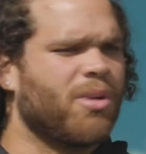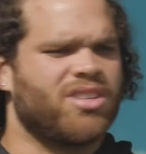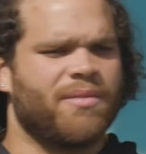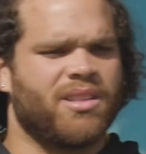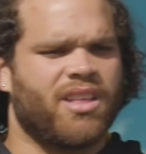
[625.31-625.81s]

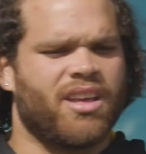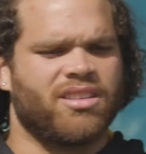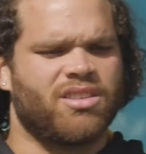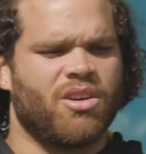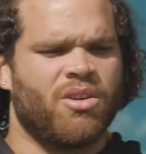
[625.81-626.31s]
much everything.
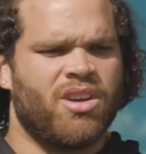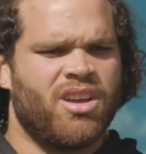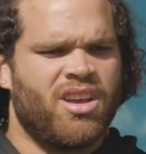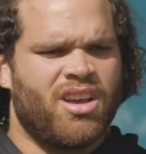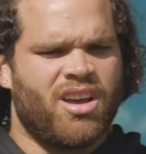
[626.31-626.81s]
So,
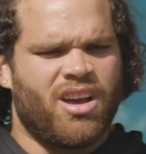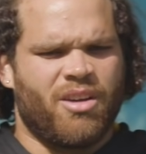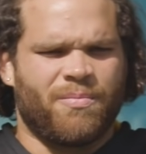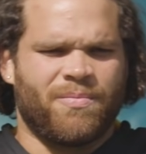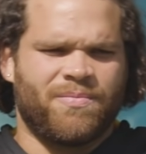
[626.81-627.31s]

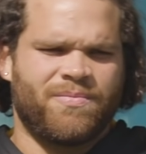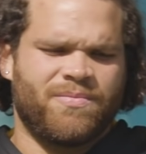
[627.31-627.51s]
um,